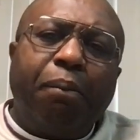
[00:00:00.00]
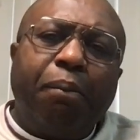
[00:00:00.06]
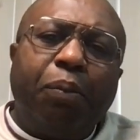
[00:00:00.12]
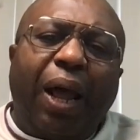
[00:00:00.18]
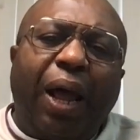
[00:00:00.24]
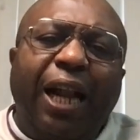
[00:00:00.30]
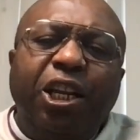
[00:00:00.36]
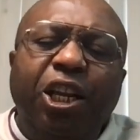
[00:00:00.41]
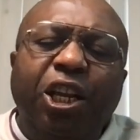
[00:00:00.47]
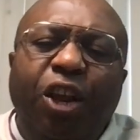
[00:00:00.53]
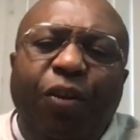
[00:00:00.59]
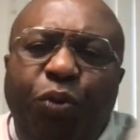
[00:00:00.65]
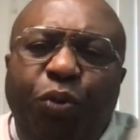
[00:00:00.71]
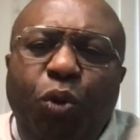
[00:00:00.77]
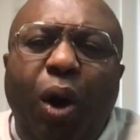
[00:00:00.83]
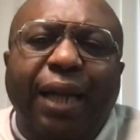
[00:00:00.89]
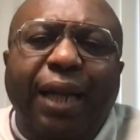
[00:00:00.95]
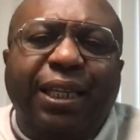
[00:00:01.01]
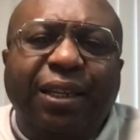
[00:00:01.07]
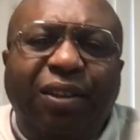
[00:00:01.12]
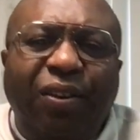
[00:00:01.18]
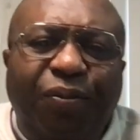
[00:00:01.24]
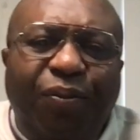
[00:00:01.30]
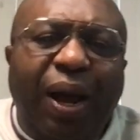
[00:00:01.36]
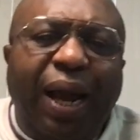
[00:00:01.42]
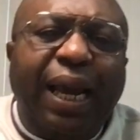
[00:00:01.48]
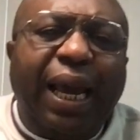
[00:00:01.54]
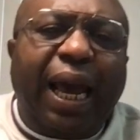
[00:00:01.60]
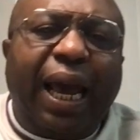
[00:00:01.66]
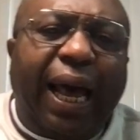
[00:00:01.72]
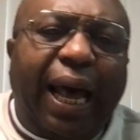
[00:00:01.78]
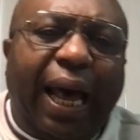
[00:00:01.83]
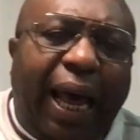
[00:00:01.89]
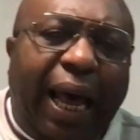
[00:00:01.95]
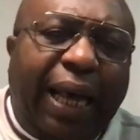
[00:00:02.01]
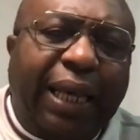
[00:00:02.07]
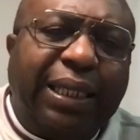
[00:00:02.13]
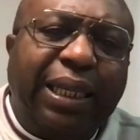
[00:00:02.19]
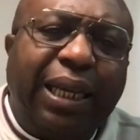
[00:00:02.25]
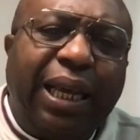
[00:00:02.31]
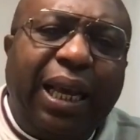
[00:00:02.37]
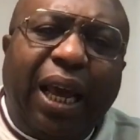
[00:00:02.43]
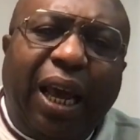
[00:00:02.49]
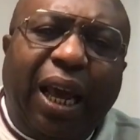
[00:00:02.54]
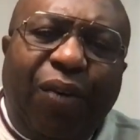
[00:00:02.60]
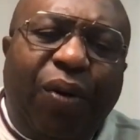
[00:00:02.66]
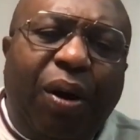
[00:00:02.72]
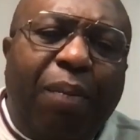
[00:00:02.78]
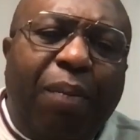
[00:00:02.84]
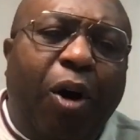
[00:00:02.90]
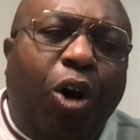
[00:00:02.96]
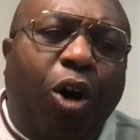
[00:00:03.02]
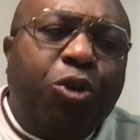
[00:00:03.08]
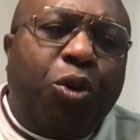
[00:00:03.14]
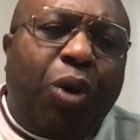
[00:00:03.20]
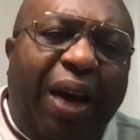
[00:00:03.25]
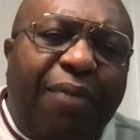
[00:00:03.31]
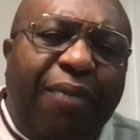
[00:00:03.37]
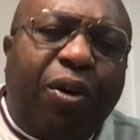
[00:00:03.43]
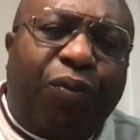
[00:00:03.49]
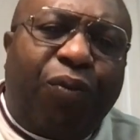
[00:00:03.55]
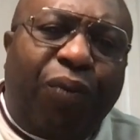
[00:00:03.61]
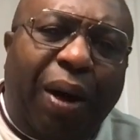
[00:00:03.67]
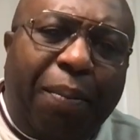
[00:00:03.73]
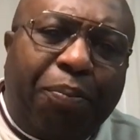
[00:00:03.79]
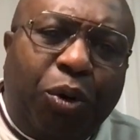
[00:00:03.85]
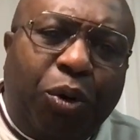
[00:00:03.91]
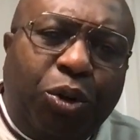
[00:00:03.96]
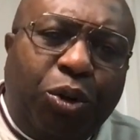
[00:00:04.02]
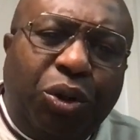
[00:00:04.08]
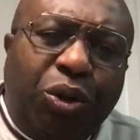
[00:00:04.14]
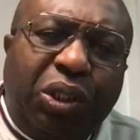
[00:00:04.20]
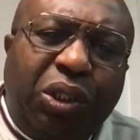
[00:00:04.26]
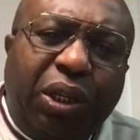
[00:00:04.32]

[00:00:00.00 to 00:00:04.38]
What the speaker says: And if you identify as a farmer or you have your farm produce,